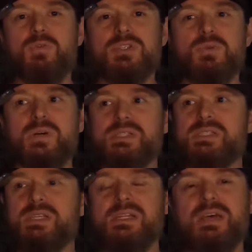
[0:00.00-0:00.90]
which was
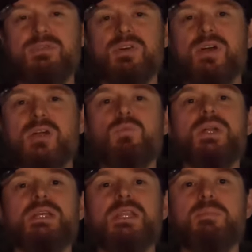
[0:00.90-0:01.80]
to never
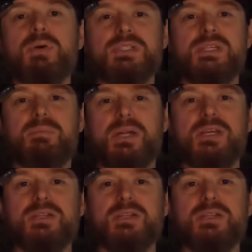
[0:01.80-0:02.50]
unwittingly put somebody